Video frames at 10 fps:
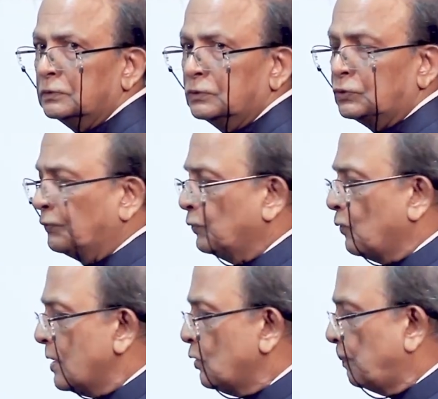so if you
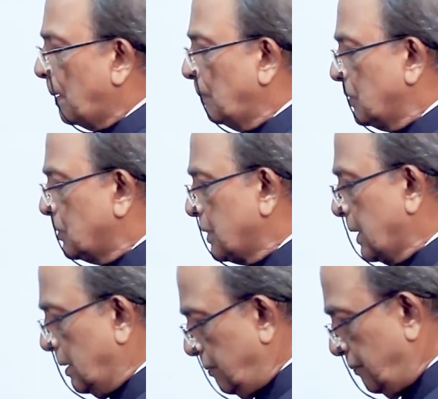want to publish
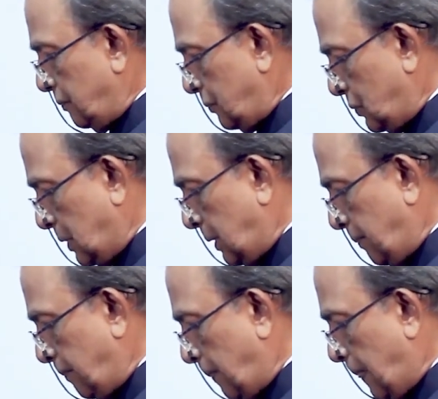say